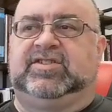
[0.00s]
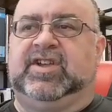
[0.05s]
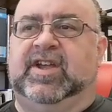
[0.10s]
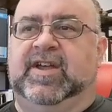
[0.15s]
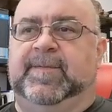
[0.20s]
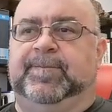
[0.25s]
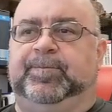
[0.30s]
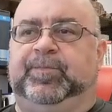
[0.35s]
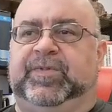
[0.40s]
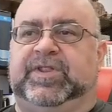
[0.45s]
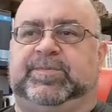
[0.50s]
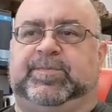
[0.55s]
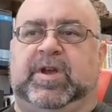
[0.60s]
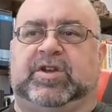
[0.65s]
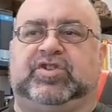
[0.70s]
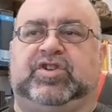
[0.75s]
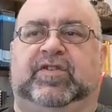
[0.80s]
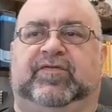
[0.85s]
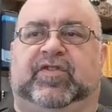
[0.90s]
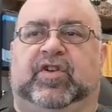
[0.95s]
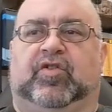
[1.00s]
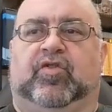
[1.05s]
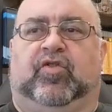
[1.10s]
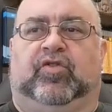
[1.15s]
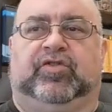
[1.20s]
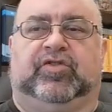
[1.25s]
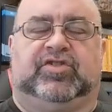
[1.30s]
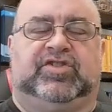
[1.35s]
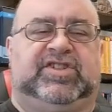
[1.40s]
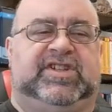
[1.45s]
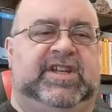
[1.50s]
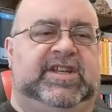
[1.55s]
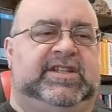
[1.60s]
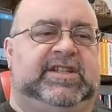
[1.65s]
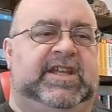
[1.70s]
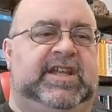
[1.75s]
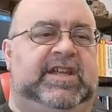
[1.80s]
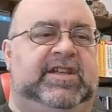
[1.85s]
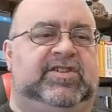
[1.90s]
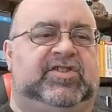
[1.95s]
especially if they're older
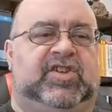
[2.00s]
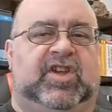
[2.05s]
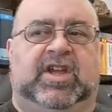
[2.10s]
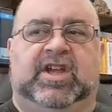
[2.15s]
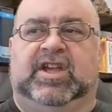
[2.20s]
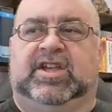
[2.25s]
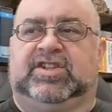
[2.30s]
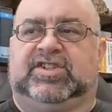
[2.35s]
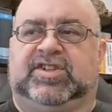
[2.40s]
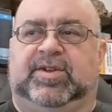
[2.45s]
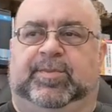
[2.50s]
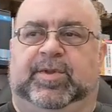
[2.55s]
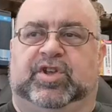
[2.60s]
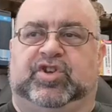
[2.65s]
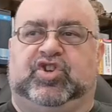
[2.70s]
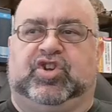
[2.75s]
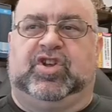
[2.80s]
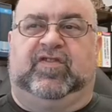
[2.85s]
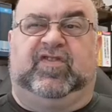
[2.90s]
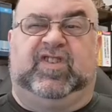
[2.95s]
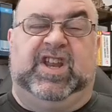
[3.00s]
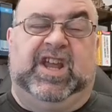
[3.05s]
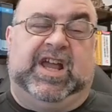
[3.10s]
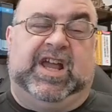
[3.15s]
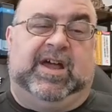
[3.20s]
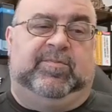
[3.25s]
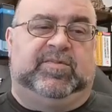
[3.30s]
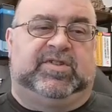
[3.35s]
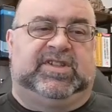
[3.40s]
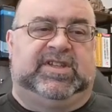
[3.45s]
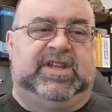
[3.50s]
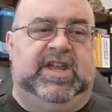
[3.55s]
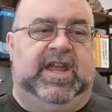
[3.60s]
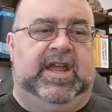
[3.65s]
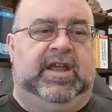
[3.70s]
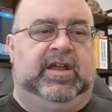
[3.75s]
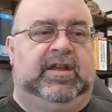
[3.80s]
CTs, some of the shifting I'm seeing,